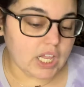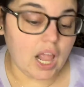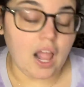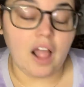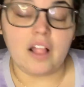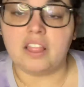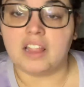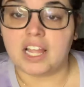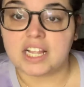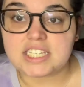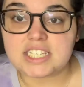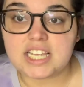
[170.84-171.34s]

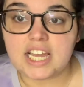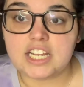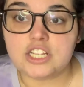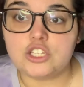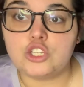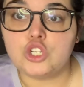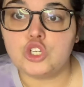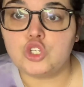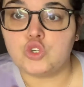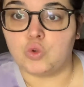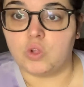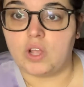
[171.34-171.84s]
Let's get into
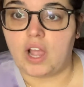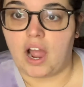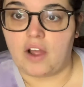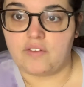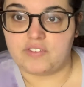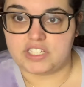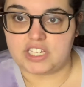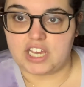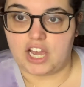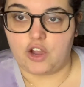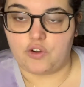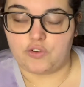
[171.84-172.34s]
the jewelry.
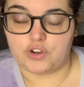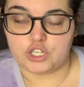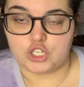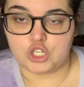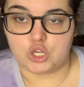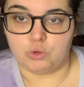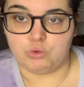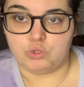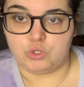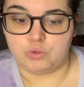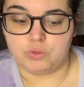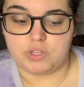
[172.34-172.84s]
Obviously, I already
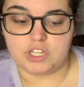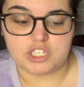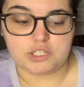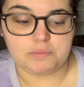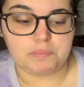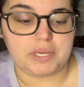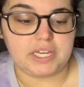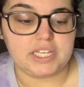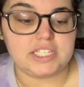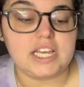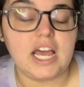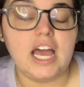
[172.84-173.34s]
showed you this
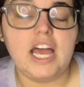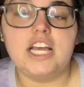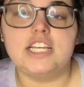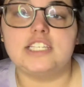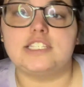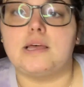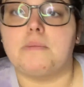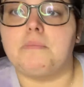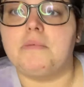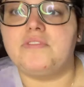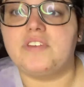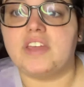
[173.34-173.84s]
piece.
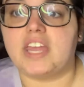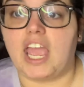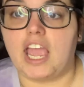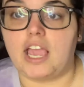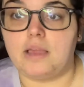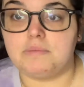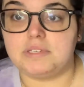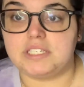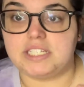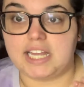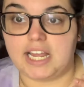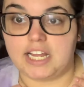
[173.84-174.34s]
Some of it
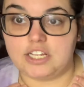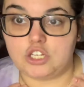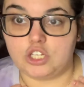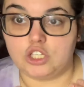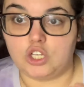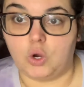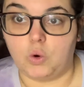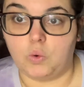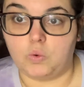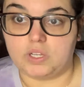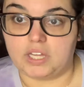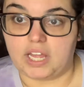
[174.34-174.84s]
came
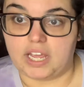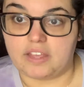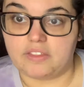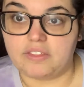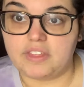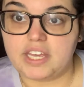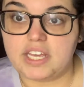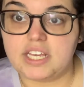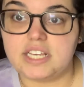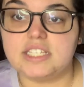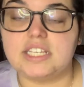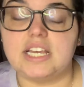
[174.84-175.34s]
standalone like
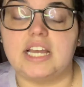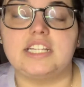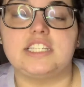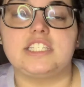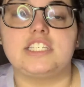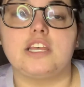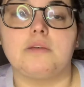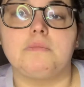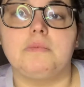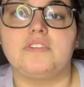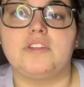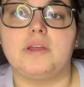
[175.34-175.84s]
these, and
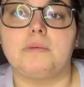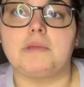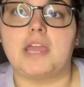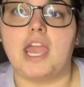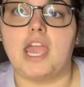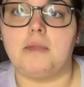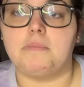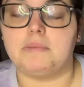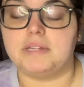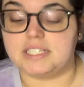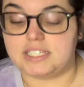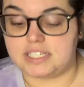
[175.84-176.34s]
some of them
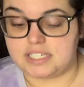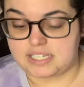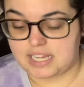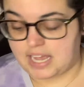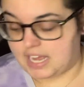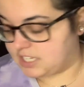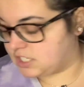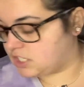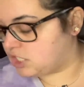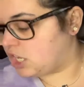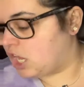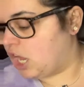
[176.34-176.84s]
came in
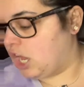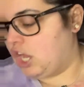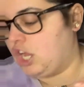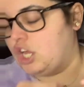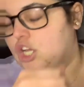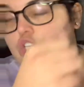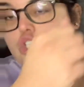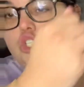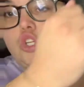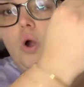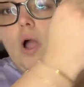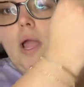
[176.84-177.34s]
sets.
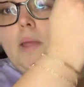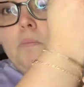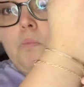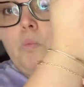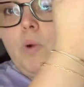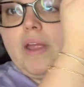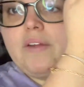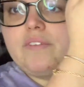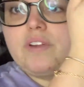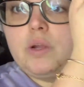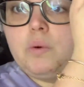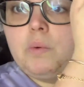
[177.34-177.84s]
So I'm
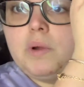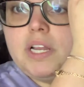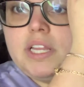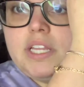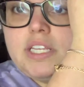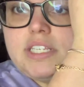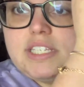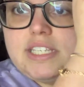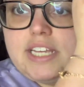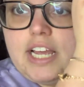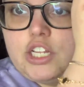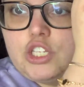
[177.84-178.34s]
wearing one of the
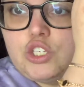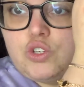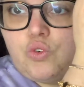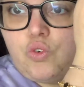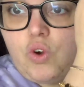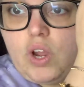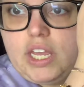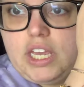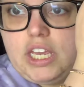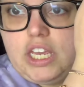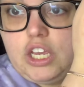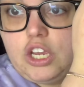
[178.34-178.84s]
sets
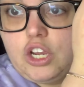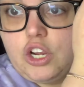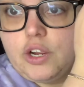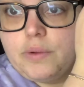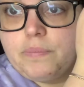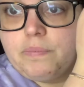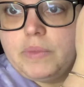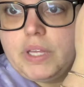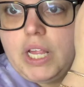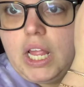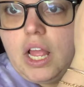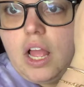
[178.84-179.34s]
right
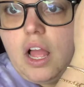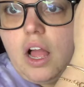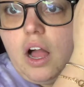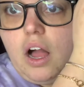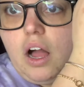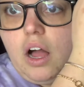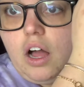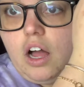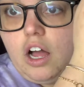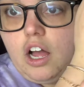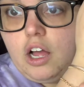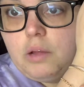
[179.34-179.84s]
here.
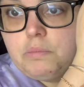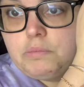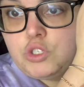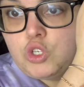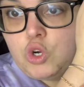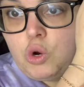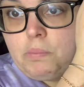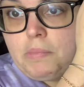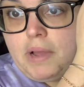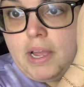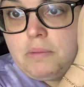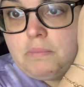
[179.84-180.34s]
Um,
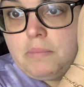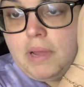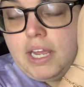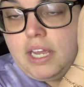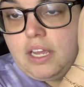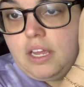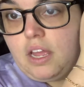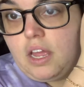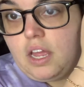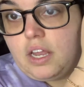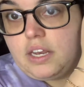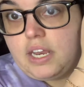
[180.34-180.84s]
don't mind my
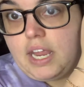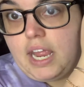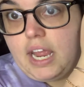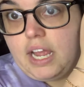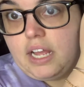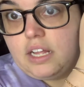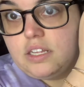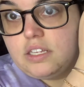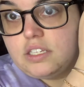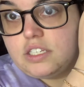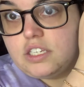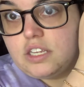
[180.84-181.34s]

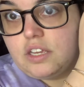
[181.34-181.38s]
nails.